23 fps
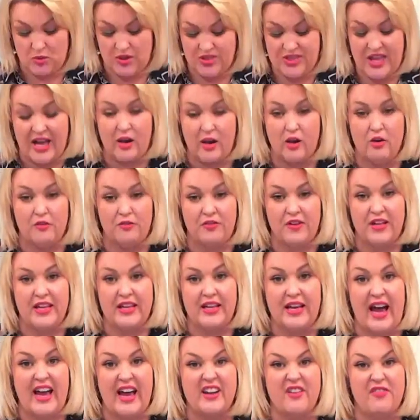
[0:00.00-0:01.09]
with that lovely
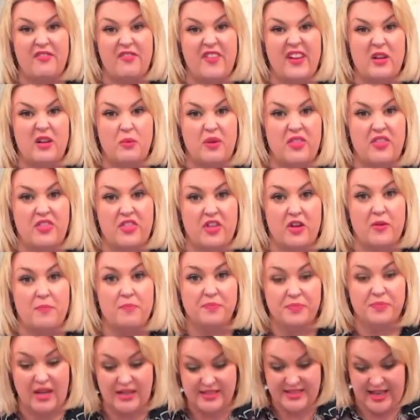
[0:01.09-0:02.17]
kind of feel with the
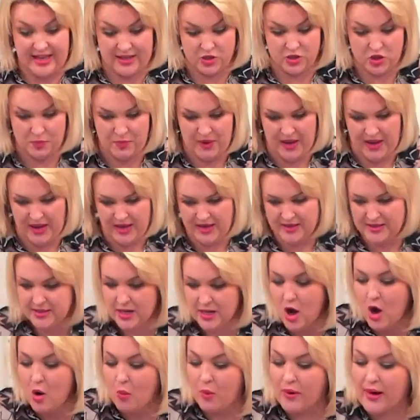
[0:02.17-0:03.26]
texture paste.
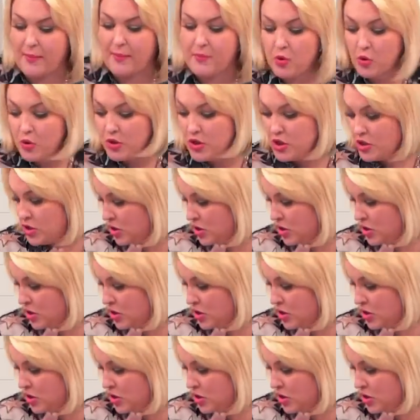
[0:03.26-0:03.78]
What I'm going to